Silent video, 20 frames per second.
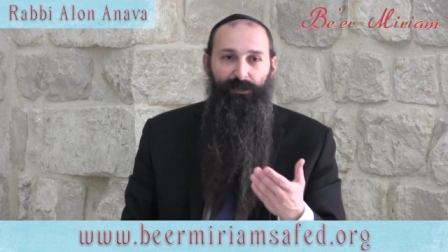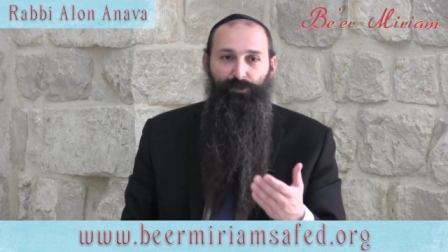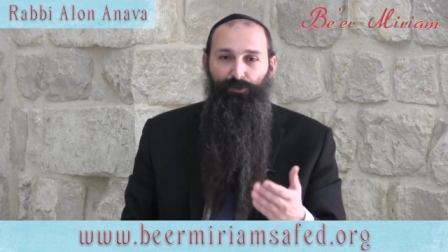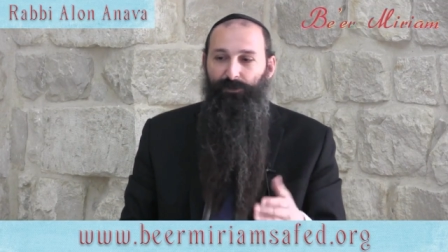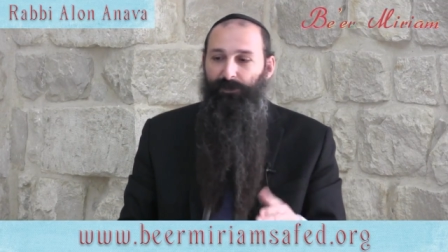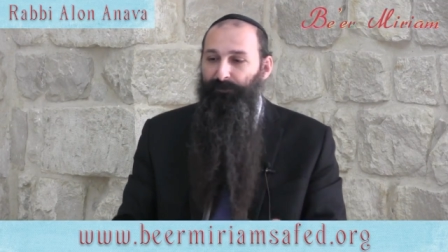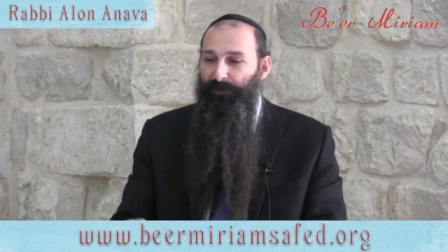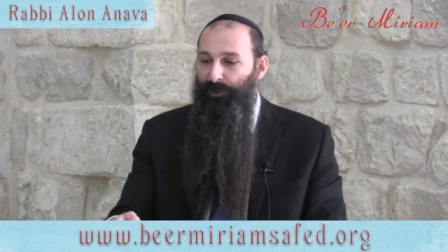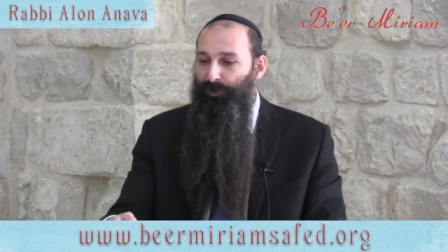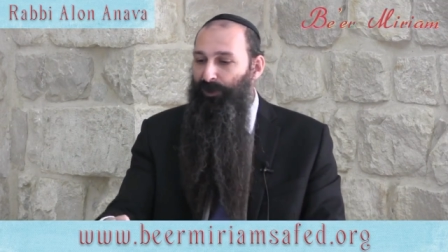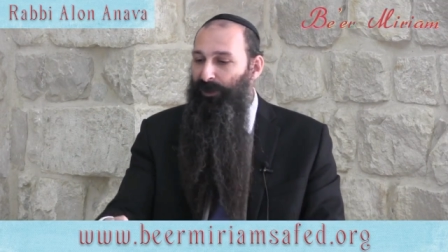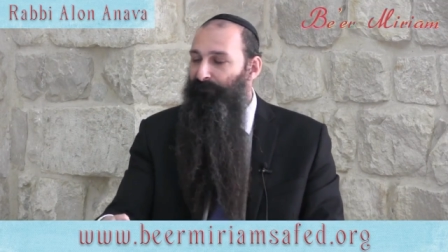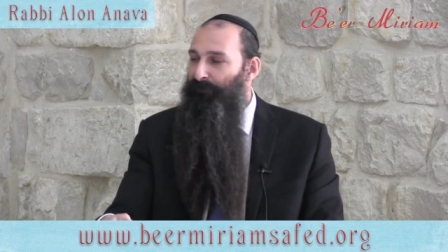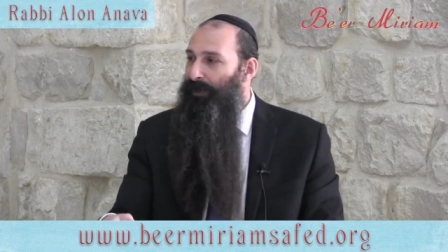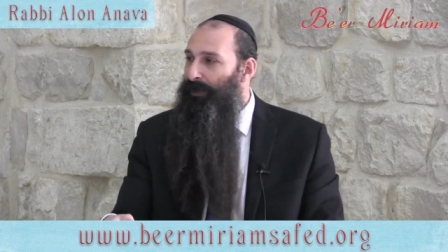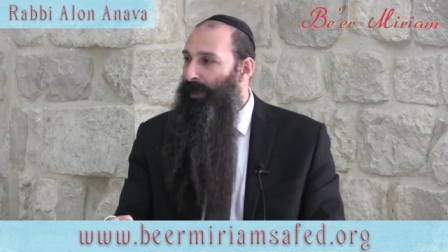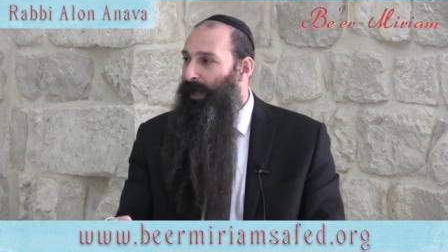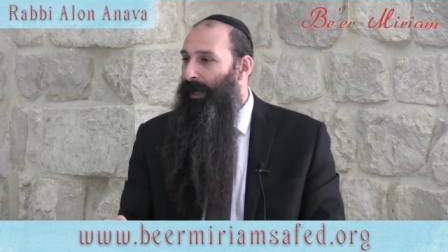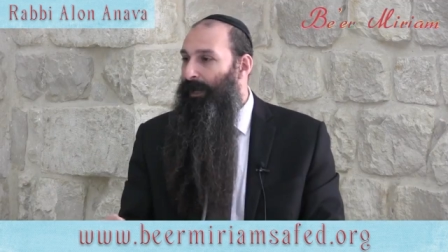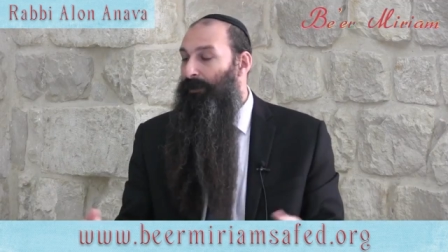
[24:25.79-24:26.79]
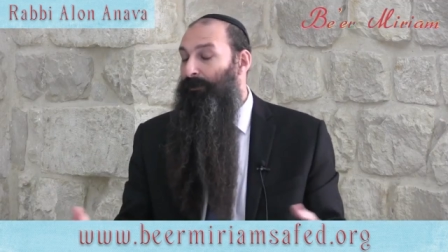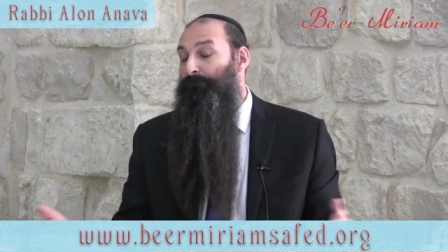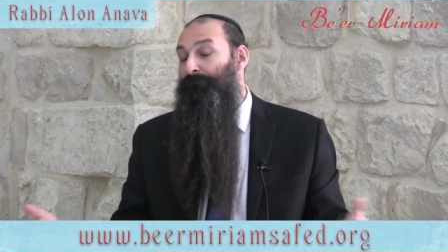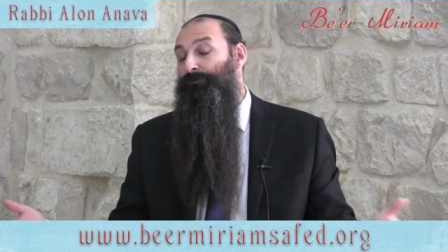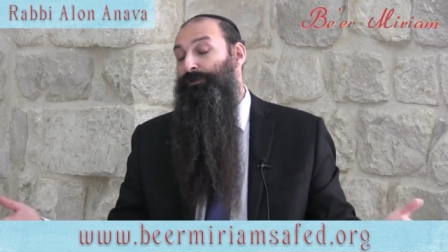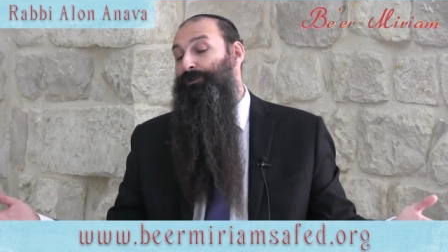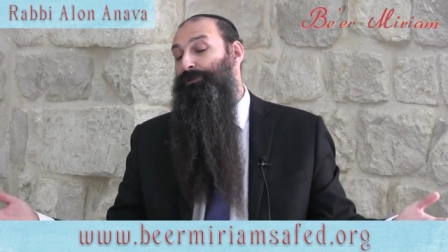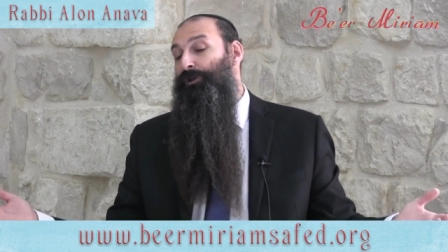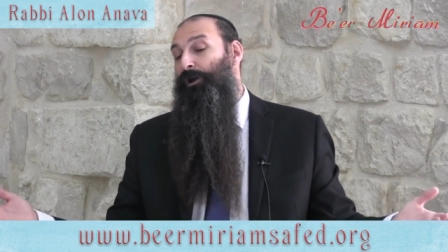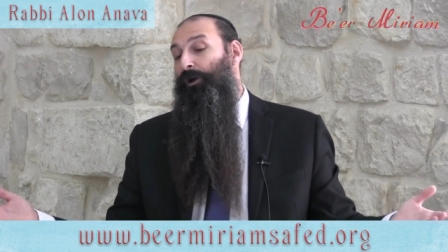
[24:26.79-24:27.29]
I told them, can you give me an aisle?
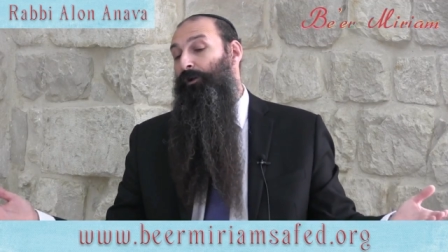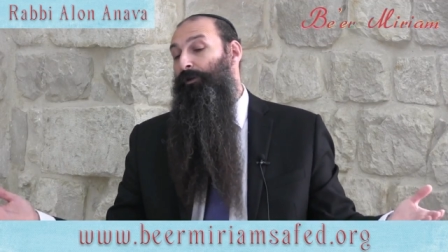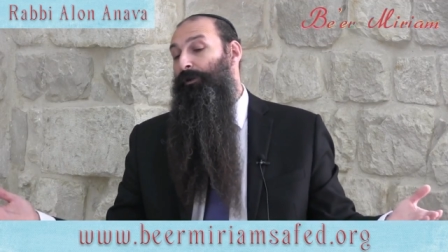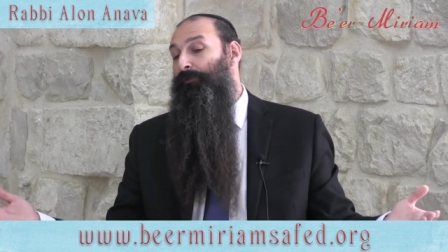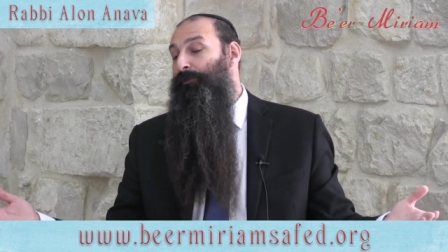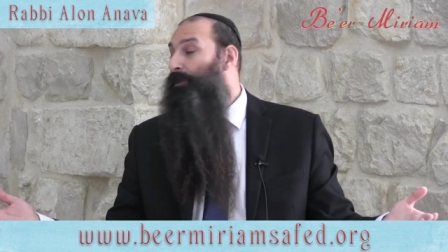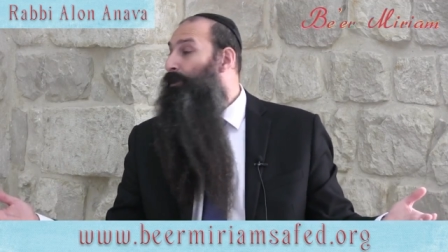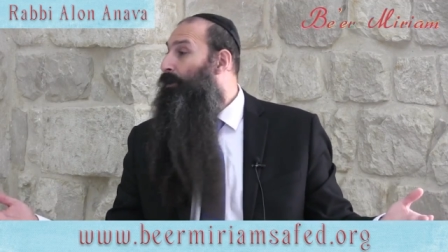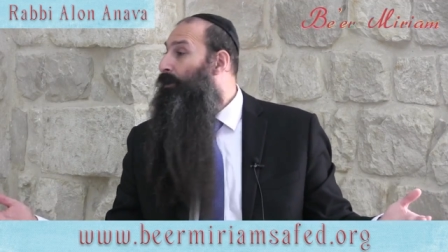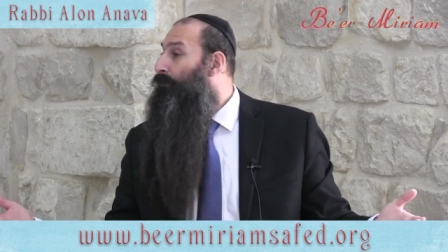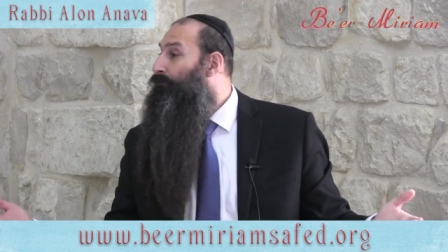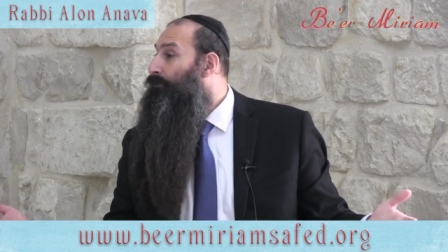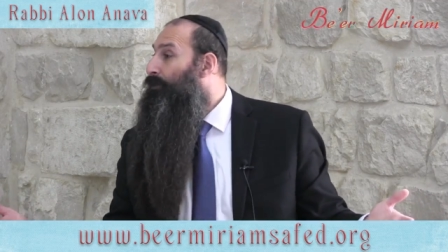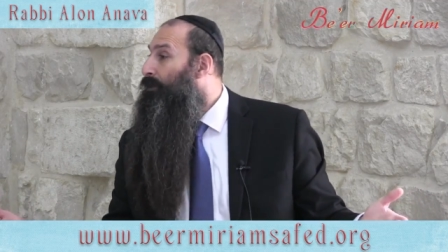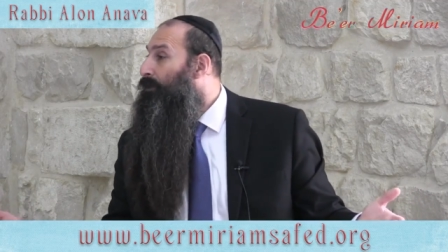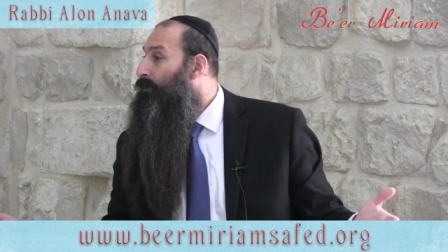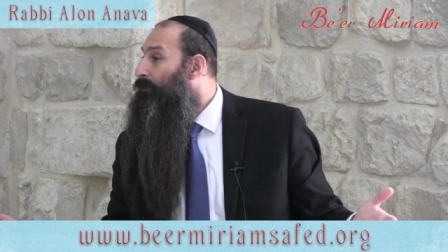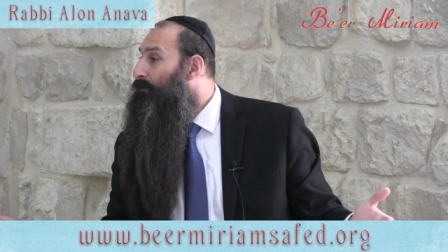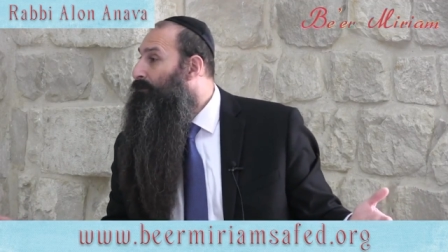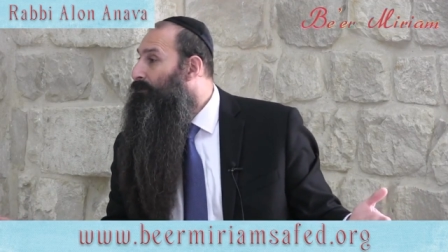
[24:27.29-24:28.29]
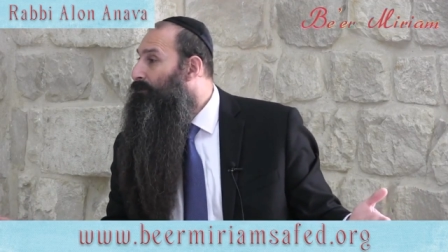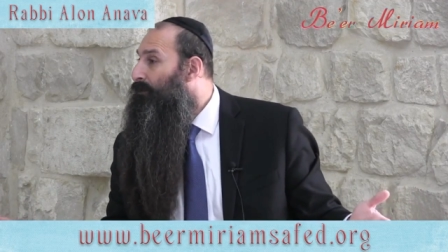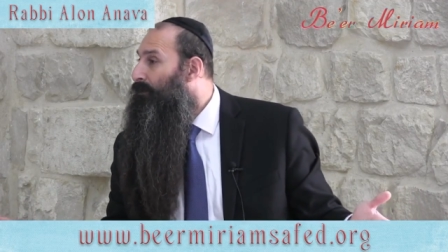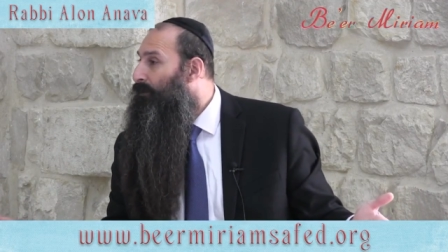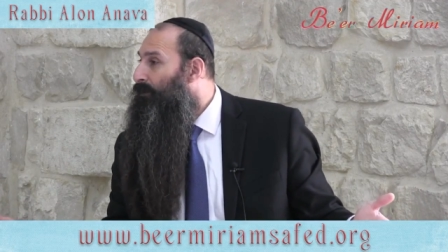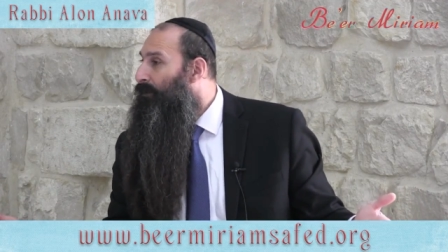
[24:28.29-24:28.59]
We're sorry, we don't have tickets.